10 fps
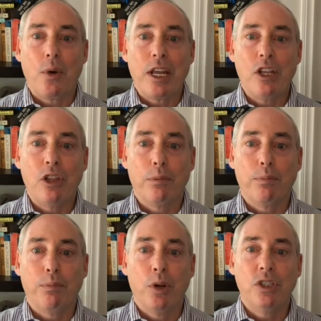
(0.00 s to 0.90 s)
either
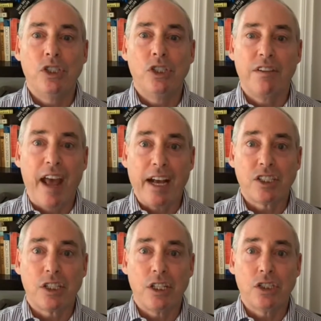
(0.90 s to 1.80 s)
producing
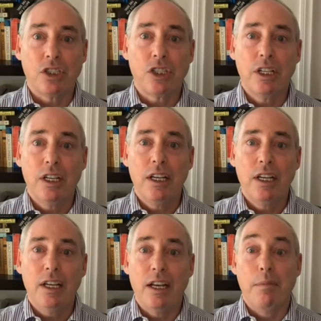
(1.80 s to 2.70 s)
vaccines
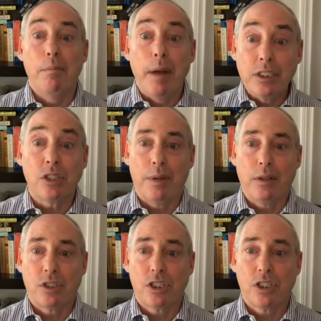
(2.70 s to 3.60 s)
in immense
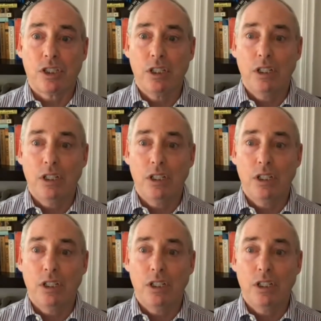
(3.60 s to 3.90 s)
amounts,